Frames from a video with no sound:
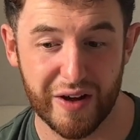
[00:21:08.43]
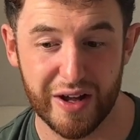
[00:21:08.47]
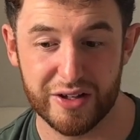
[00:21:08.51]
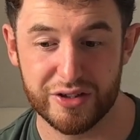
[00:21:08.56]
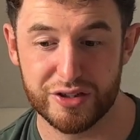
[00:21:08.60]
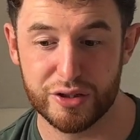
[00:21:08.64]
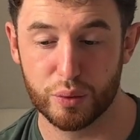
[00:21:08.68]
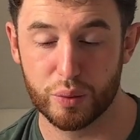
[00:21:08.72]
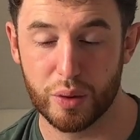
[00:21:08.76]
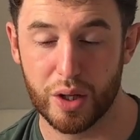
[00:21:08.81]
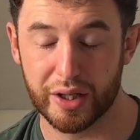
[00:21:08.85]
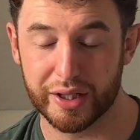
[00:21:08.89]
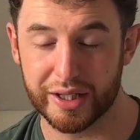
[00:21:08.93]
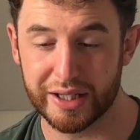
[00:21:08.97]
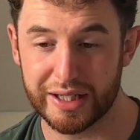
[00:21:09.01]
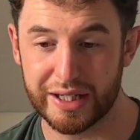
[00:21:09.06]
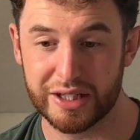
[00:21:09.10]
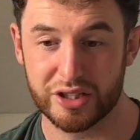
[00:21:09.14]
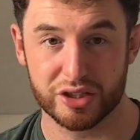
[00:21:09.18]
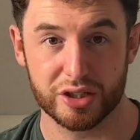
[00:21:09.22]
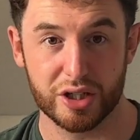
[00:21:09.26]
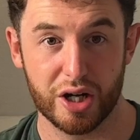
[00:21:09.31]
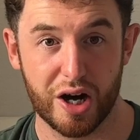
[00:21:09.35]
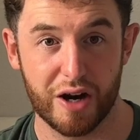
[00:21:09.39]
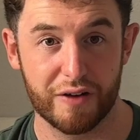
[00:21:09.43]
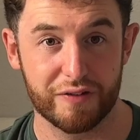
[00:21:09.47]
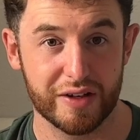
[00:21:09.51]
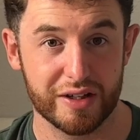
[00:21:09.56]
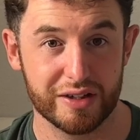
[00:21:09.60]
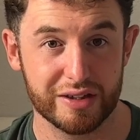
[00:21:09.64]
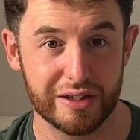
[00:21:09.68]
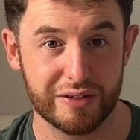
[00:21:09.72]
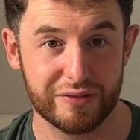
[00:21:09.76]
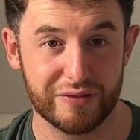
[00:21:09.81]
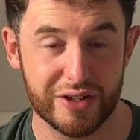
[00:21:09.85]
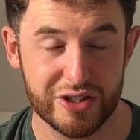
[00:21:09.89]
as you're working each calf
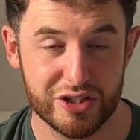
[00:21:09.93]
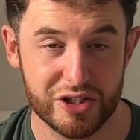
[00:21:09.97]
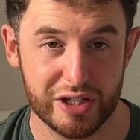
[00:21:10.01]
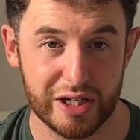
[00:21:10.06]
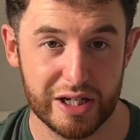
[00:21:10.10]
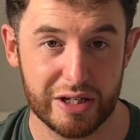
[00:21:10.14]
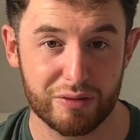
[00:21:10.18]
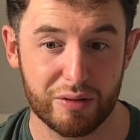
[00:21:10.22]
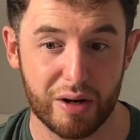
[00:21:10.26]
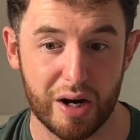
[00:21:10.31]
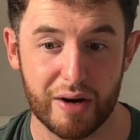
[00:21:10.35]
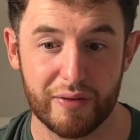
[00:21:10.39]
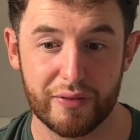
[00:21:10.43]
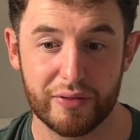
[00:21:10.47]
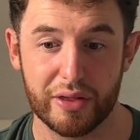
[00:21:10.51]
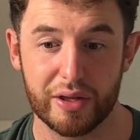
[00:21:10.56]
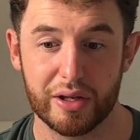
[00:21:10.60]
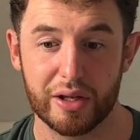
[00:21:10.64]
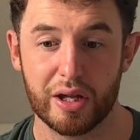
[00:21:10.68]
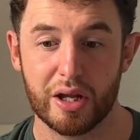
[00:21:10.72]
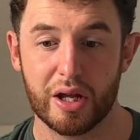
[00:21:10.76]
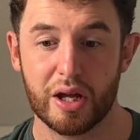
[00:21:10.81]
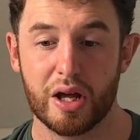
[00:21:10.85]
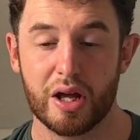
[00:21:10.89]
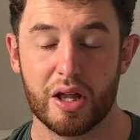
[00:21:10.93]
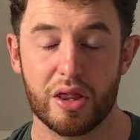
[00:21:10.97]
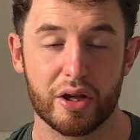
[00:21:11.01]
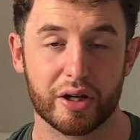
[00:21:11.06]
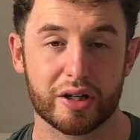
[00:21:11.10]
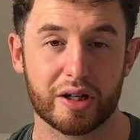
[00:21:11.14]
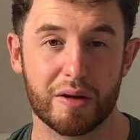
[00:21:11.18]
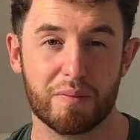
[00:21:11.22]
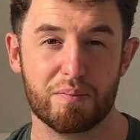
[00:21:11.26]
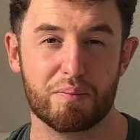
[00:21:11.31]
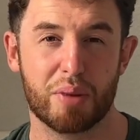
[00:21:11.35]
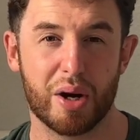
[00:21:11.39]
individually rather than the
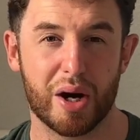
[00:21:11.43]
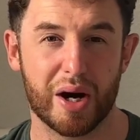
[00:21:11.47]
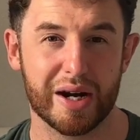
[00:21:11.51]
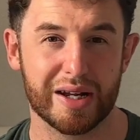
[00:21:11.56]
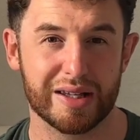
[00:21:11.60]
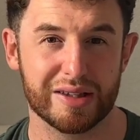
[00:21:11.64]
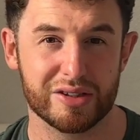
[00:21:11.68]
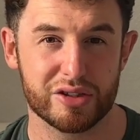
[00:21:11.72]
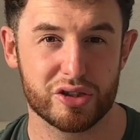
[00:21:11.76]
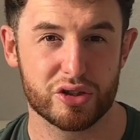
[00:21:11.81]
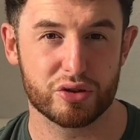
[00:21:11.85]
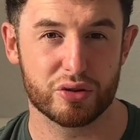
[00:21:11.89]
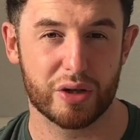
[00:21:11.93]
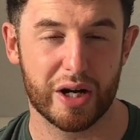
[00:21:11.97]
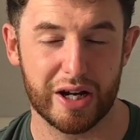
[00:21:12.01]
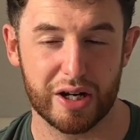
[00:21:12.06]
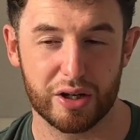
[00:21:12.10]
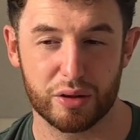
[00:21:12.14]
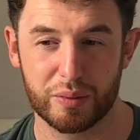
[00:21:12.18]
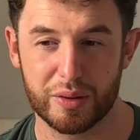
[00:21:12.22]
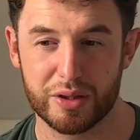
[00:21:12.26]
combined strength,